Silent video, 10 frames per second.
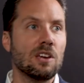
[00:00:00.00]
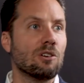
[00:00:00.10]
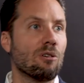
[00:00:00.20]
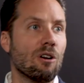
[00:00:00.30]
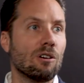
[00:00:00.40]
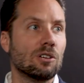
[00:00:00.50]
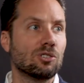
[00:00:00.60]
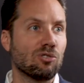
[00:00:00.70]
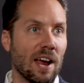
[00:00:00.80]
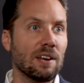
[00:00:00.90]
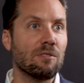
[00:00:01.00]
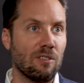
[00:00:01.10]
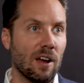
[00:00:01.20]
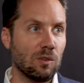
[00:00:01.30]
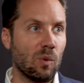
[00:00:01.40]
You're trying to
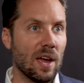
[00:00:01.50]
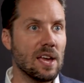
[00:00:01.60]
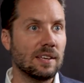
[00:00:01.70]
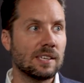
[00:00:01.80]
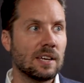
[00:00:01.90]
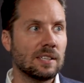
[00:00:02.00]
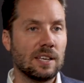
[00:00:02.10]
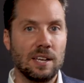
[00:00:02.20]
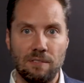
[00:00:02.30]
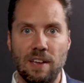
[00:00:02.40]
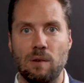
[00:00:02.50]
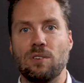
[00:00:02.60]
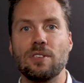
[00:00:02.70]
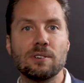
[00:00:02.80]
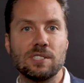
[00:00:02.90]
find ways to innovate
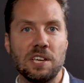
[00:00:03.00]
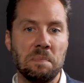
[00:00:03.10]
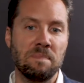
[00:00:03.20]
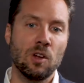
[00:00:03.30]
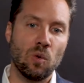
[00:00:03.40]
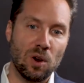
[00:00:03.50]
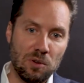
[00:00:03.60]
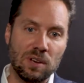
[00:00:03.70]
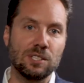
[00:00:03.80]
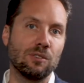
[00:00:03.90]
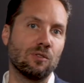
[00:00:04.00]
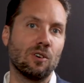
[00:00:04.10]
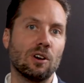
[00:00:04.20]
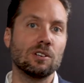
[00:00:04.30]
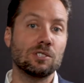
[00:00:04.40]
with your team where you can
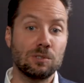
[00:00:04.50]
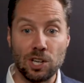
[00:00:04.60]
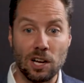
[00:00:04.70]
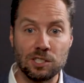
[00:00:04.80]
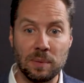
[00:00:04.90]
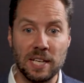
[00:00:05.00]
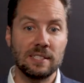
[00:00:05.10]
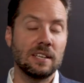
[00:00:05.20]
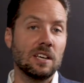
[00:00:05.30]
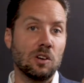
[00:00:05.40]
defer judgment,